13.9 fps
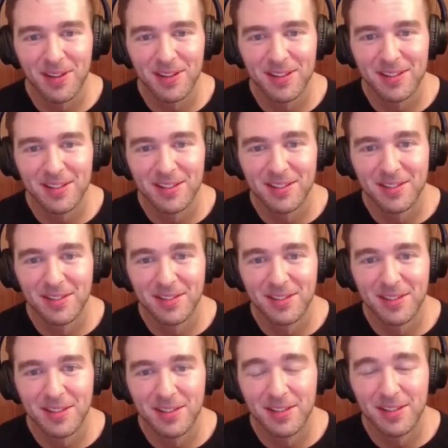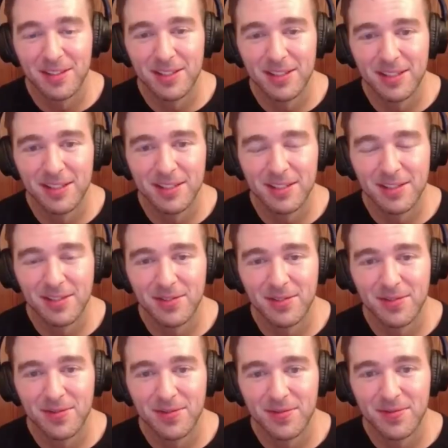
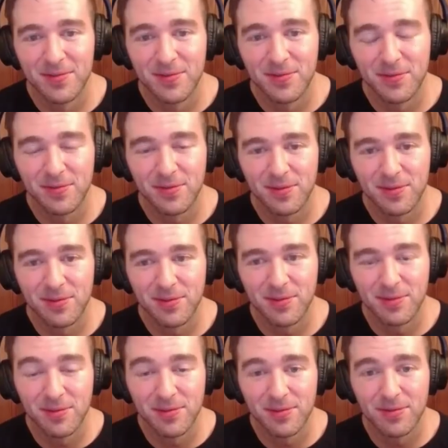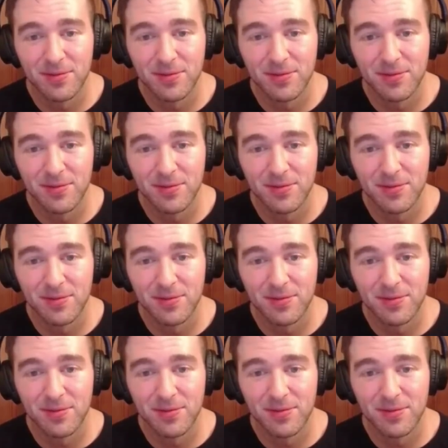The person shown says nothing.